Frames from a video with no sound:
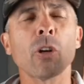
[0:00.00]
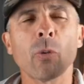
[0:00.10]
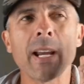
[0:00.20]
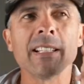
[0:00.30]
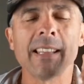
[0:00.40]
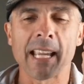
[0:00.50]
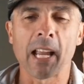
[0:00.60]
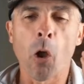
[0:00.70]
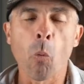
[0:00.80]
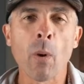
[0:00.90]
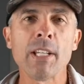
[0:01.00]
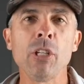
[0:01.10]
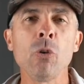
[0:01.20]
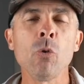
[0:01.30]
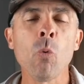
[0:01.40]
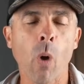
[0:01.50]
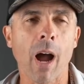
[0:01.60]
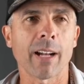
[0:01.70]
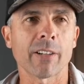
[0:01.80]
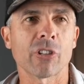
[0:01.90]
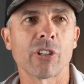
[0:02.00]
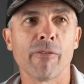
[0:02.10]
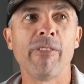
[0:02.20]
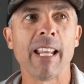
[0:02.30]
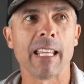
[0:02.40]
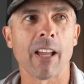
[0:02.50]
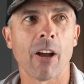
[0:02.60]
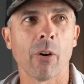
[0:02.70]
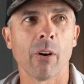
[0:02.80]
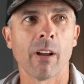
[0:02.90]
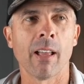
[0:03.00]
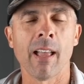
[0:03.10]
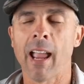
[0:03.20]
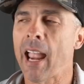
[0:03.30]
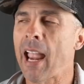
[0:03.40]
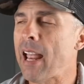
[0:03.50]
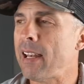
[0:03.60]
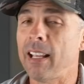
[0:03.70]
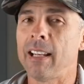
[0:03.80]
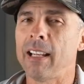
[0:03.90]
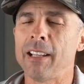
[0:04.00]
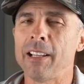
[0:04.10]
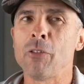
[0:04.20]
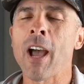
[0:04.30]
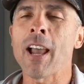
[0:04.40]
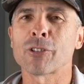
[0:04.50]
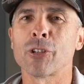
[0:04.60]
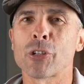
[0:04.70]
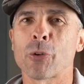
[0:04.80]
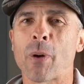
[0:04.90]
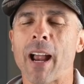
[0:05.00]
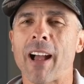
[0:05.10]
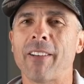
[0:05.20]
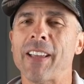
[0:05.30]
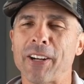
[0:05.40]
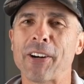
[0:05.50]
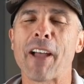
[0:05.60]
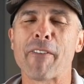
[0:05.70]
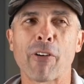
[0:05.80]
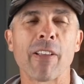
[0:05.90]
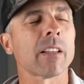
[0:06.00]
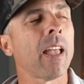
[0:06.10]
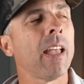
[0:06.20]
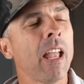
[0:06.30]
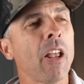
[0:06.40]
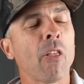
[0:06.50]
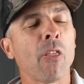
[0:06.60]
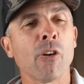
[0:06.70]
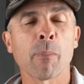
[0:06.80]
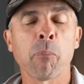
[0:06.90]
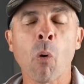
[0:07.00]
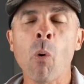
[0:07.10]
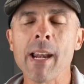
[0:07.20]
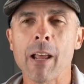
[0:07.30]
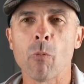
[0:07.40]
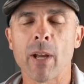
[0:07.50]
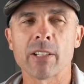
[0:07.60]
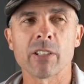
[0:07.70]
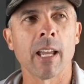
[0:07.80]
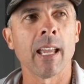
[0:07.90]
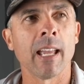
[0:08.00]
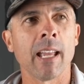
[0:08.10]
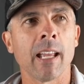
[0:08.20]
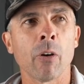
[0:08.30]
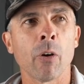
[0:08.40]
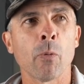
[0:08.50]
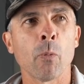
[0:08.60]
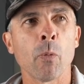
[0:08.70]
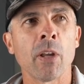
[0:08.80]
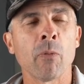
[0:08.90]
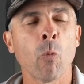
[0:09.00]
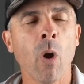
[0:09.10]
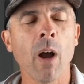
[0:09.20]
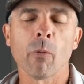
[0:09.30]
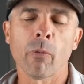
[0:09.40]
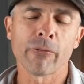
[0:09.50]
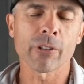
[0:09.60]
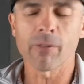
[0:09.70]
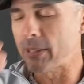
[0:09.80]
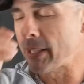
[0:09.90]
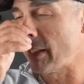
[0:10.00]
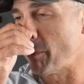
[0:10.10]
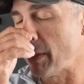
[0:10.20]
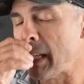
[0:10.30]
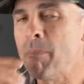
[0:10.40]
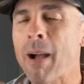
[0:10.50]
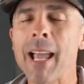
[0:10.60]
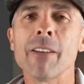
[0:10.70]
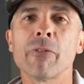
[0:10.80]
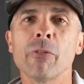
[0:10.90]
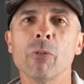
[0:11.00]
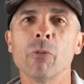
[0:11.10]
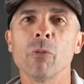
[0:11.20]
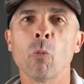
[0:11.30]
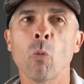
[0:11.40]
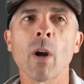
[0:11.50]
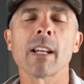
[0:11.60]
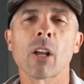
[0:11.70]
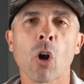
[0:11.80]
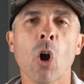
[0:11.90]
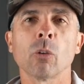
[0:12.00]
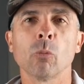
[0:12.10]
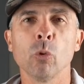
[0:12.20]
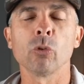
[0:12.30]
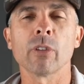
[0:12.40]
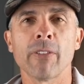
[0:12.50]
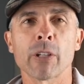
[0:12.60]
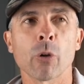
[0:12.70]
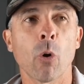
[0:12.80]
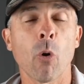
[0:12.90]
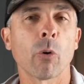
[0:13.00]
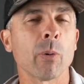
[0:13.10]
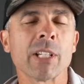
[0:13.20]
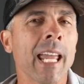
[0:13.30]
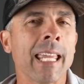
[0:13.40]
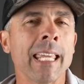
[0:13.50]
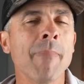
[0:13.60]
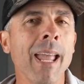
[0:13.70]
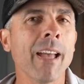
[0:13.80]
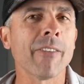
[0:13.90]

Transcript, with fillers: the crazy thing. When you watch the video, and you got to search around the internet for this, there's a point at which one, first of all, Dylan, he might have wanted to call a rules official over, which he may